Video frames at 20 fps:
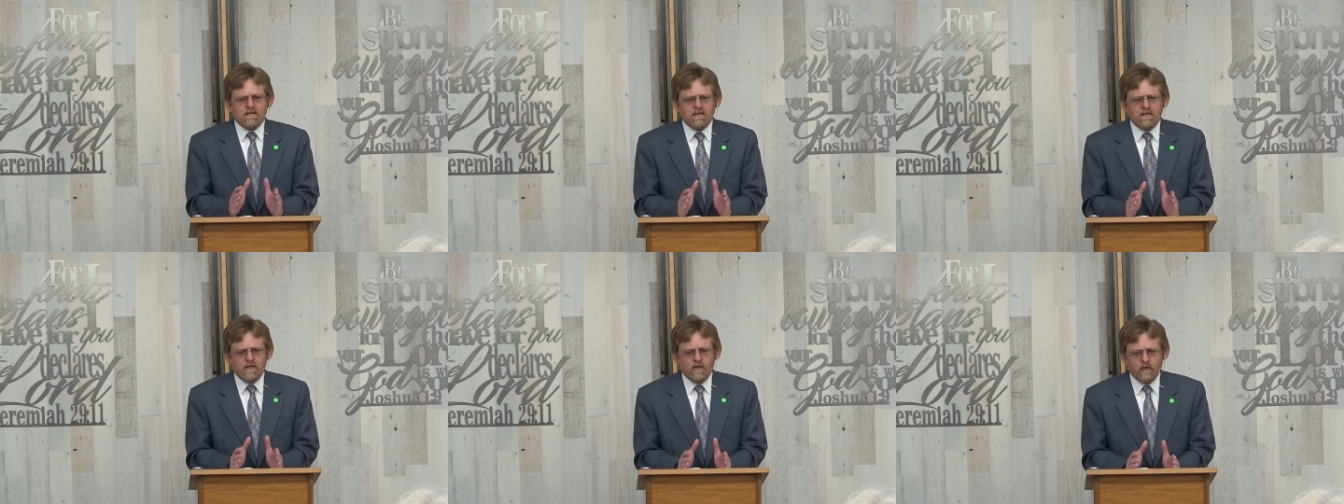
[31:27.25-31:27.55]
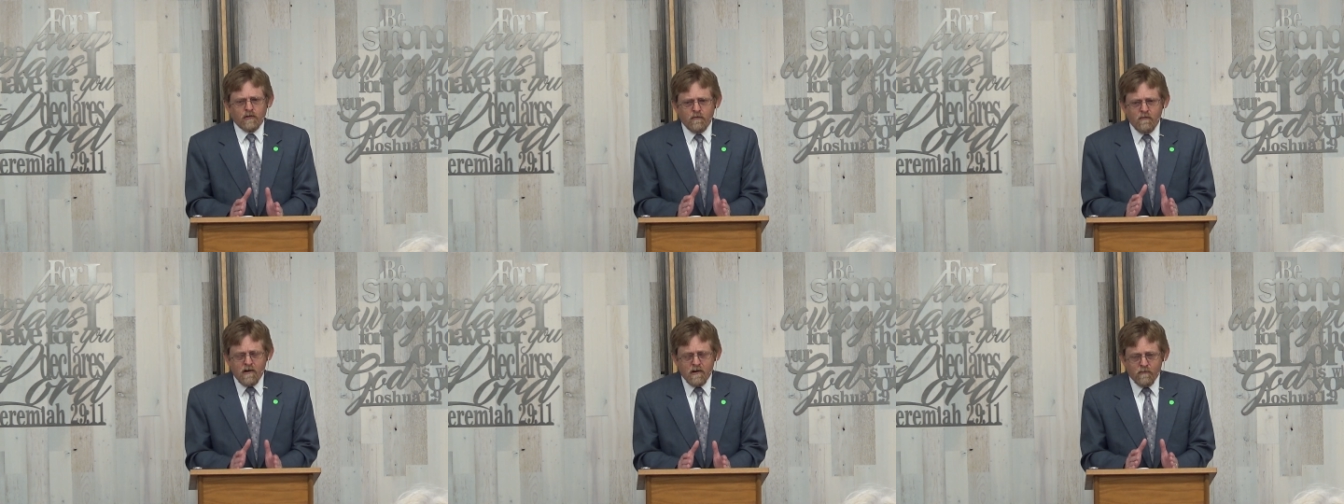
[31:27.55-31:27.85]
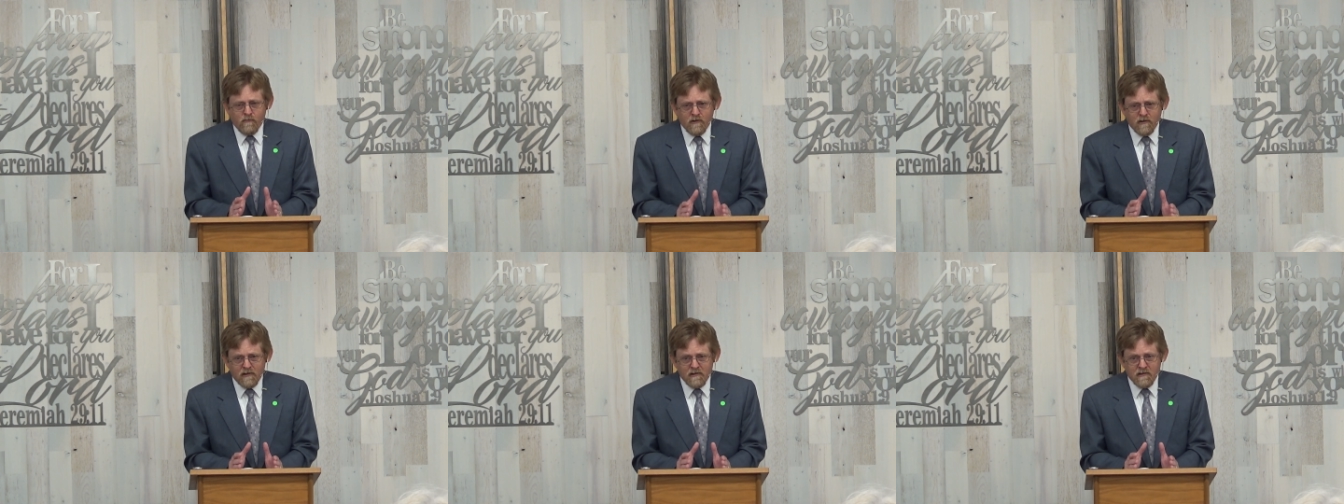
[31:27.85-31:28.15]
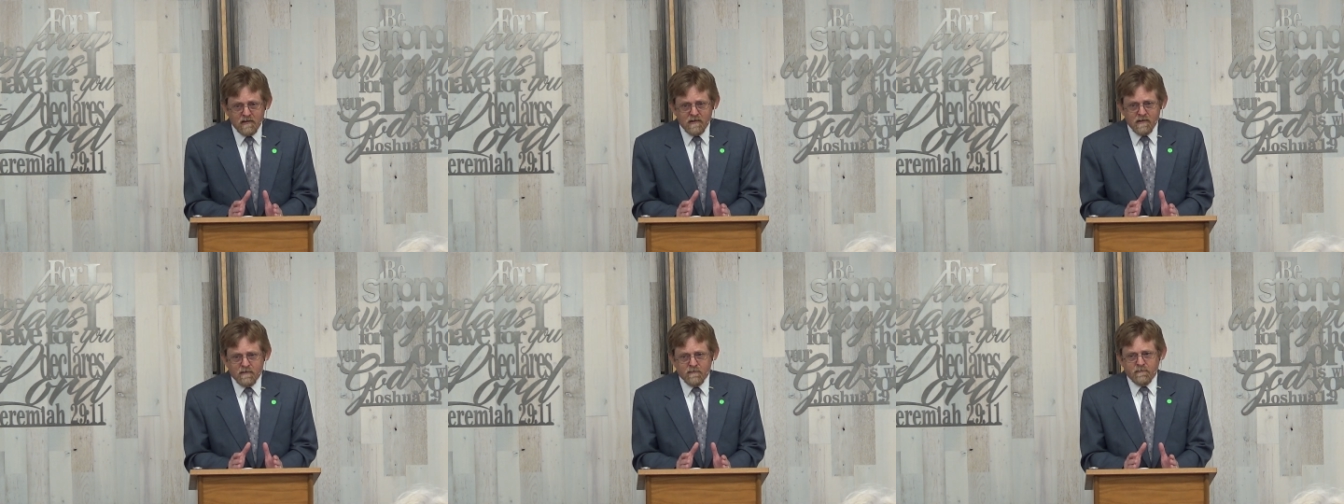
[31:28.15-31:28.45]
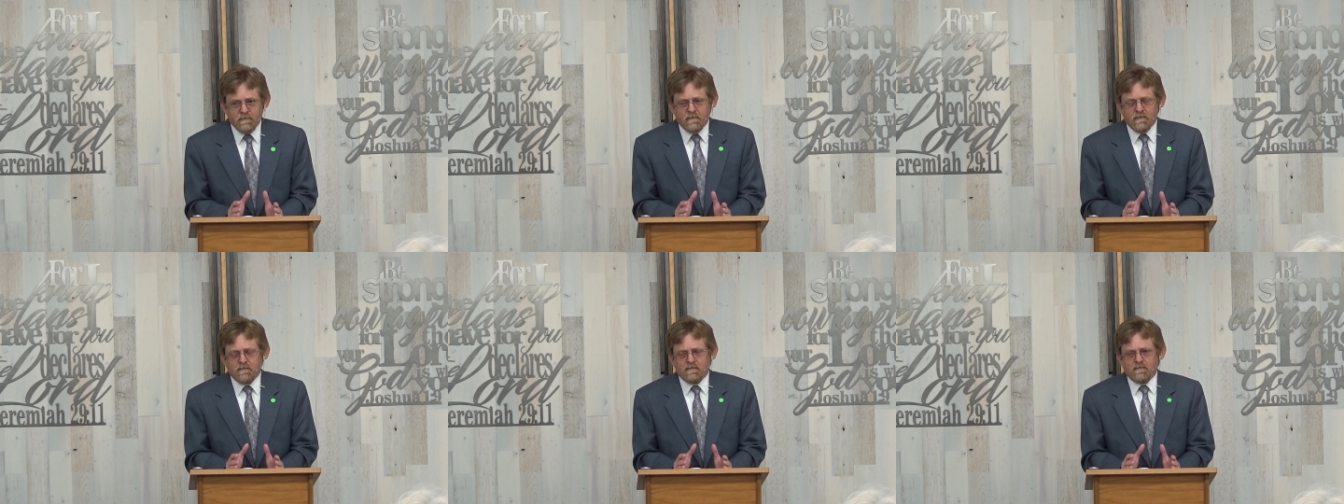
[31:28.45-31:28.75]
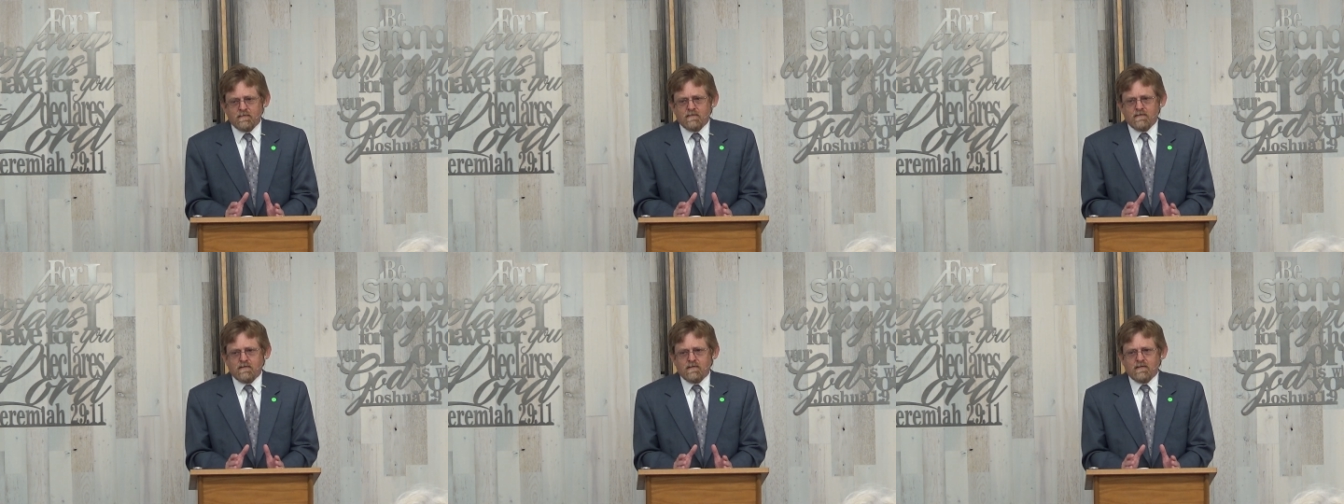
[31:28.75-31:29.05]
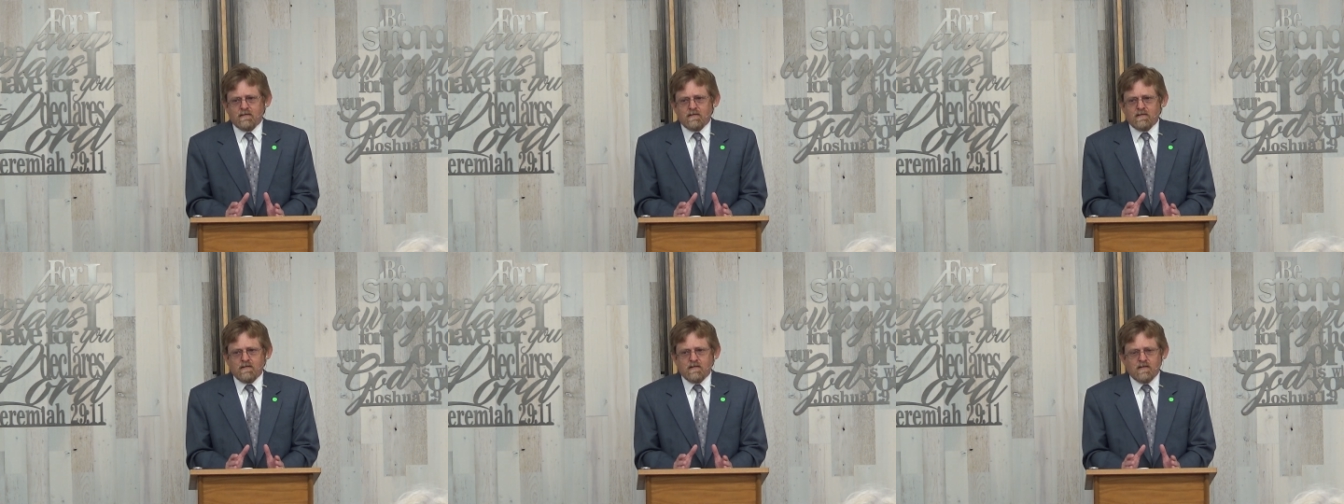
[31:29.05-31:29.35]
the only way to really live
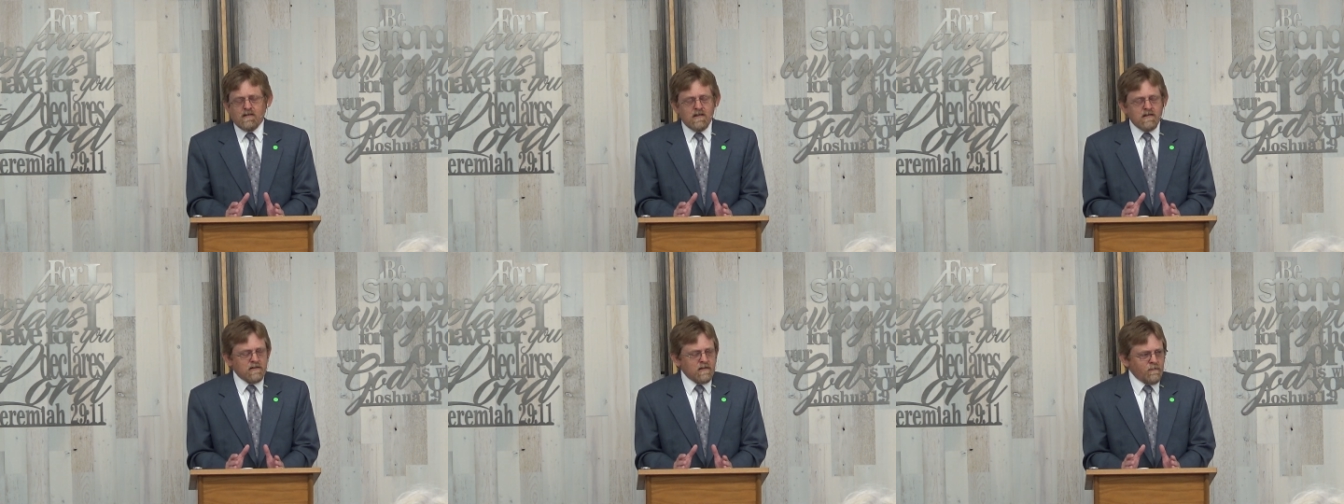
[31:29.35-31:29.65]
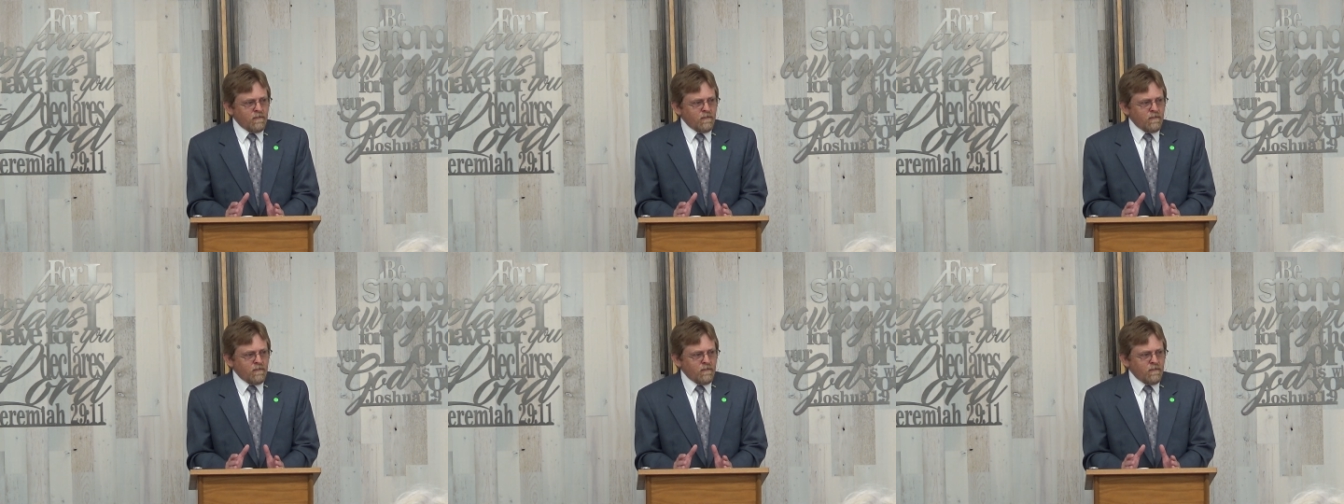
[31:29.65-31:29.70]
is